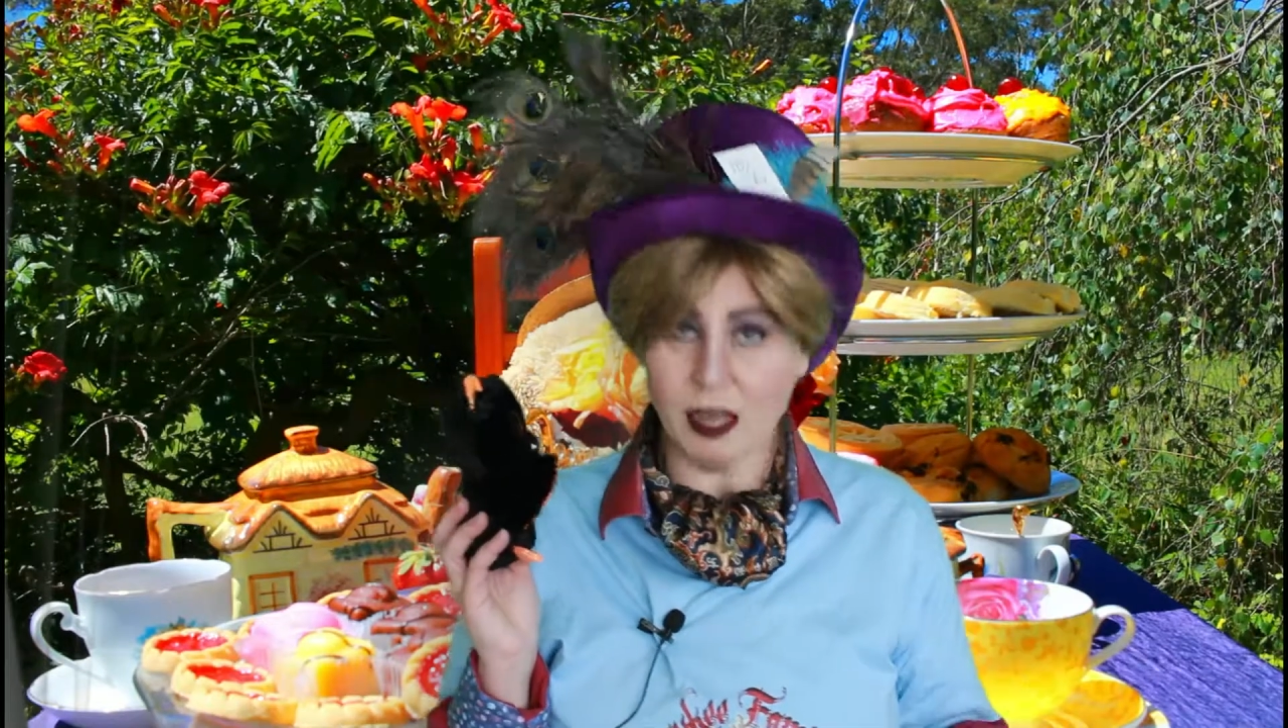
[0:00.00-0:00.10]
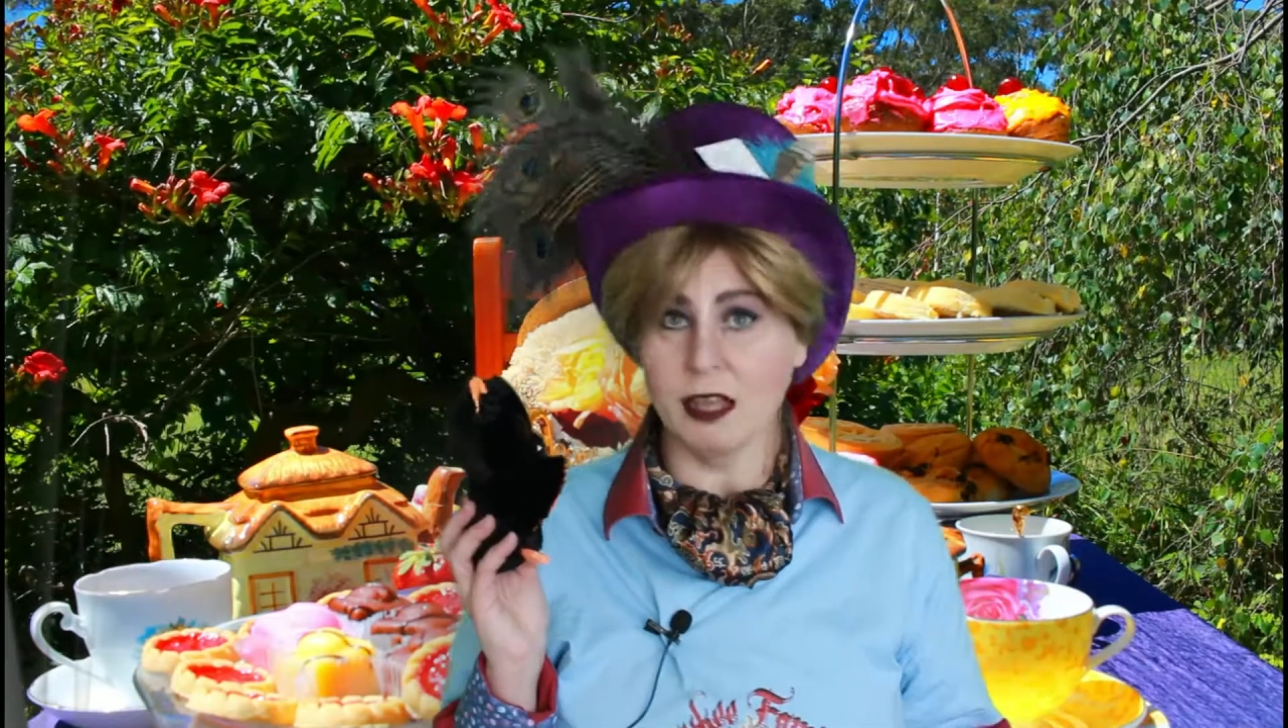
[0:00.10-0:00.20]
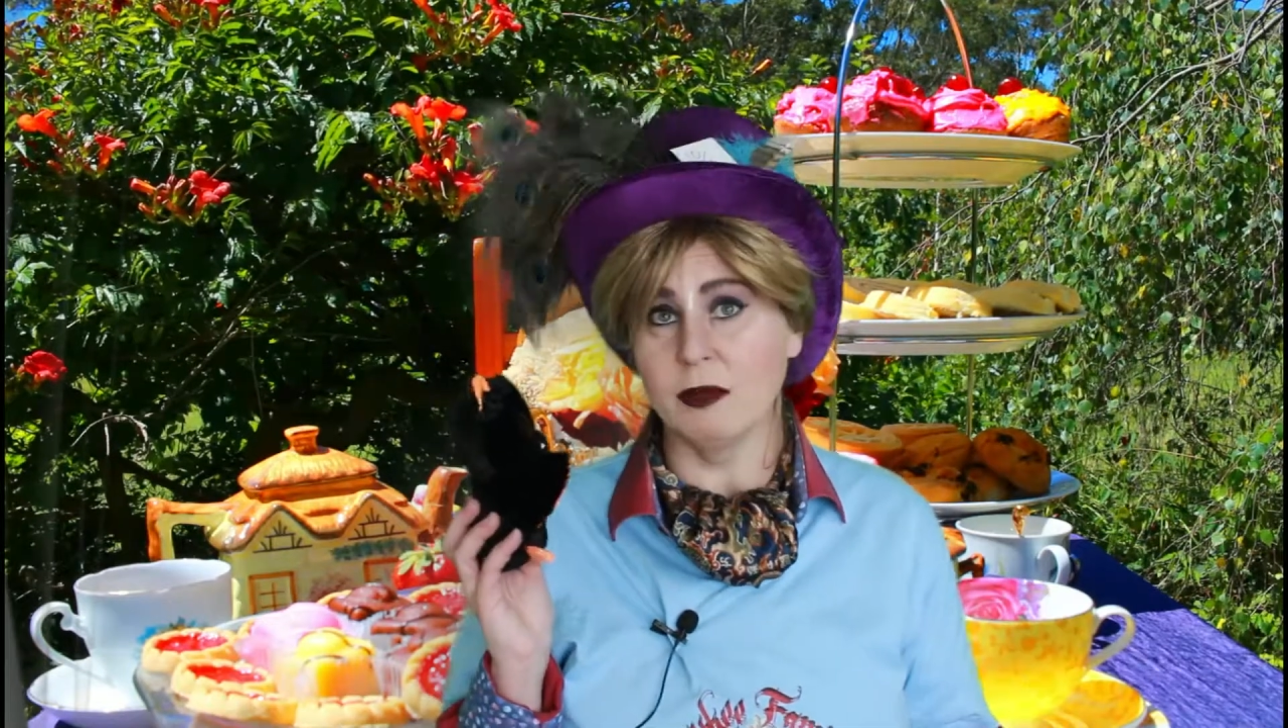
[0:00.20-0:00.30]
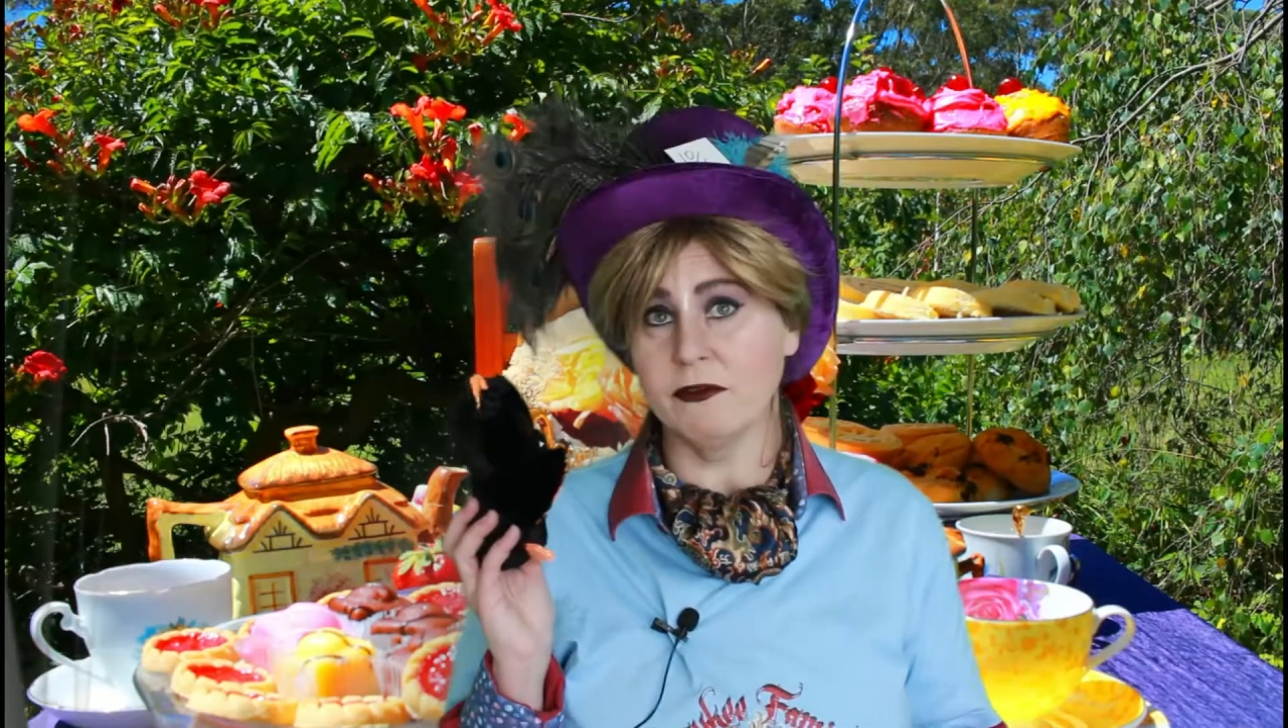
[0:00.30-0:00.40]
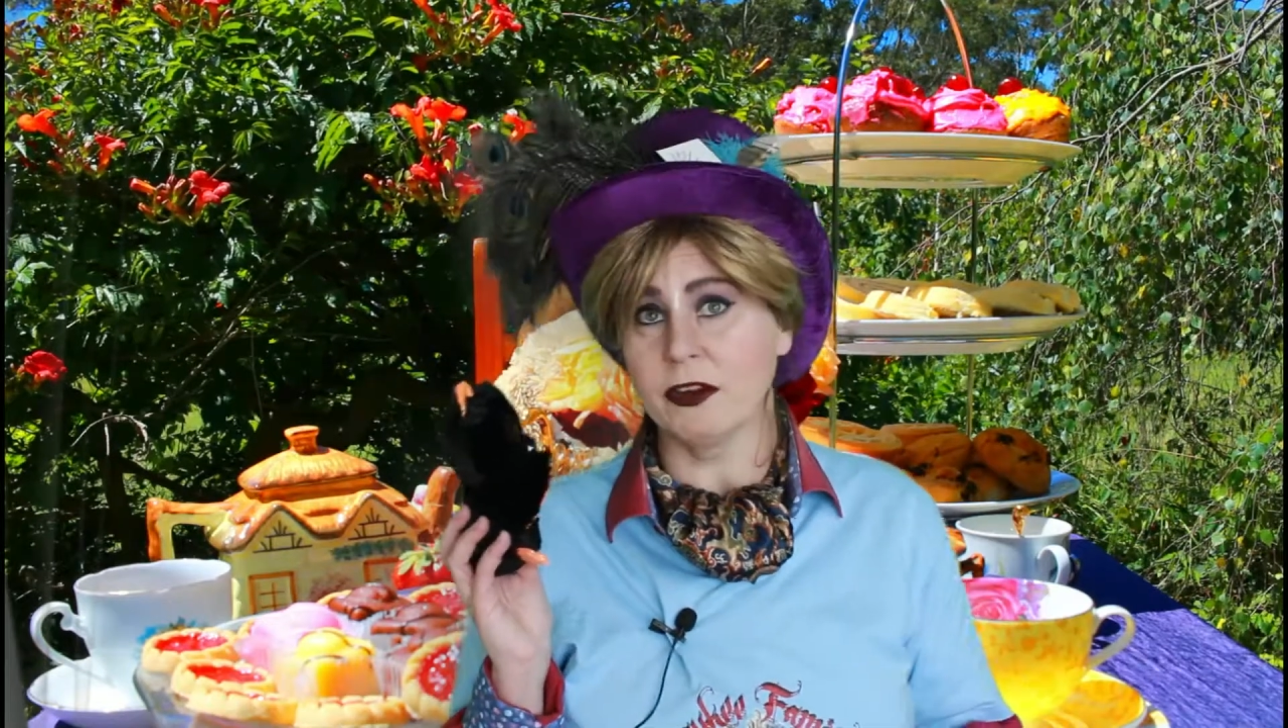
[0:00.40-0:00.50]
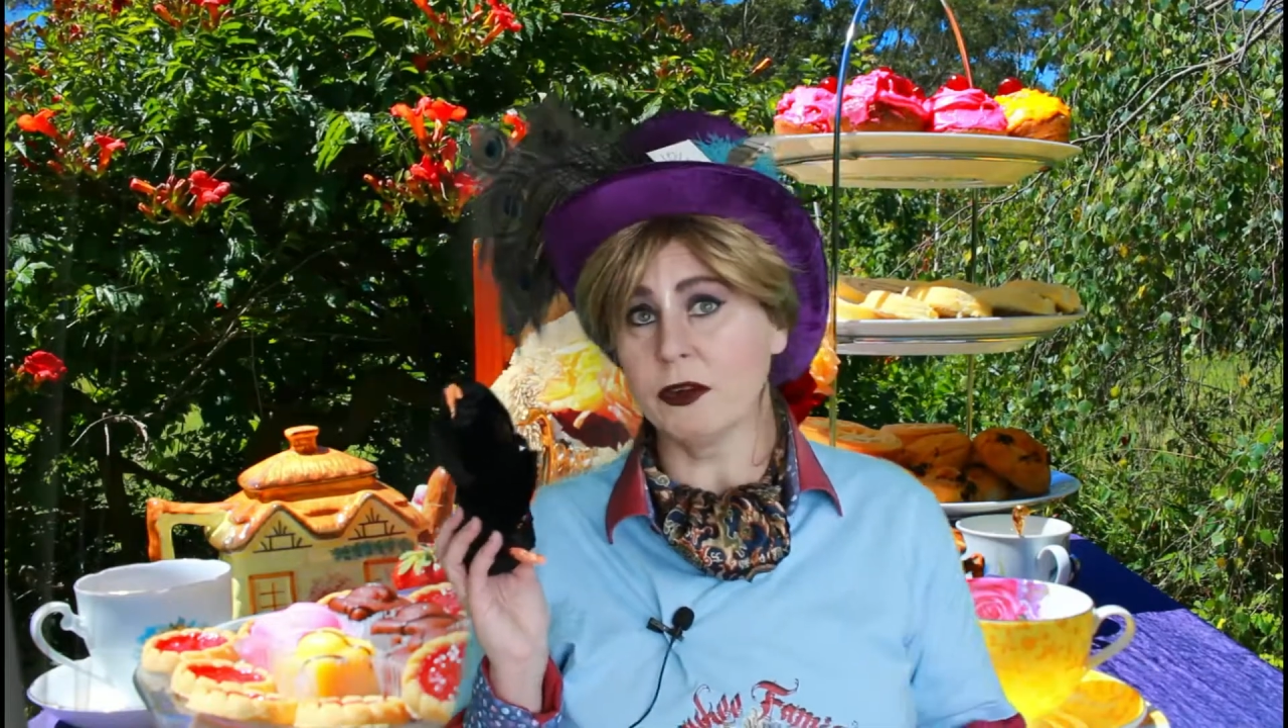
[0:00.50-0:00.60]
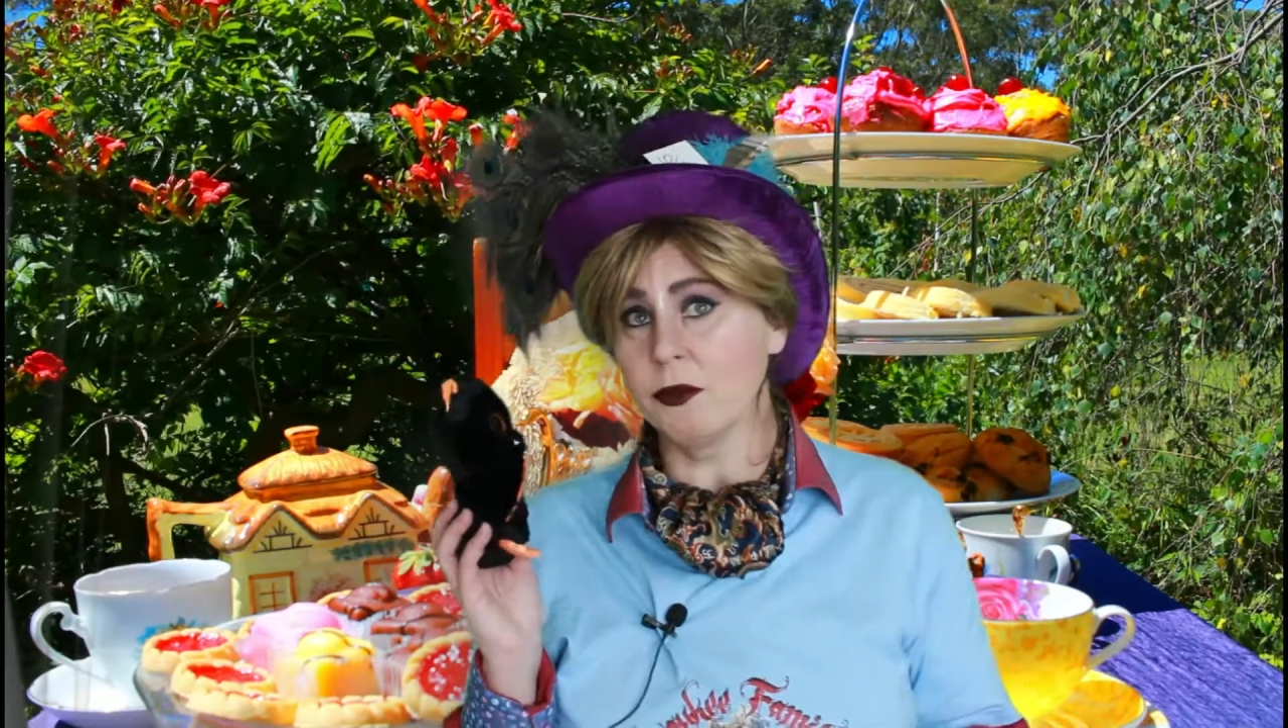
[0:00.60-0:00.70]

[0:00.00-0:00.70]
am very